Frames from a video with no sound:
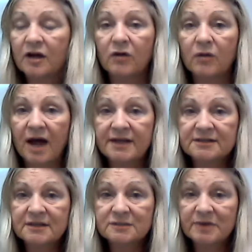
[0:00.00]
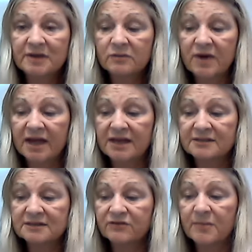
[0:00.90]
Christ has been
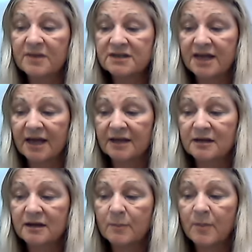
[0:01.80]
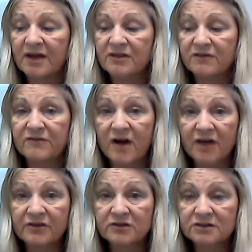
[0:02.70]
raised from the dead by the
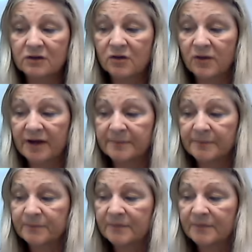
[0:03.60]
Father's glory.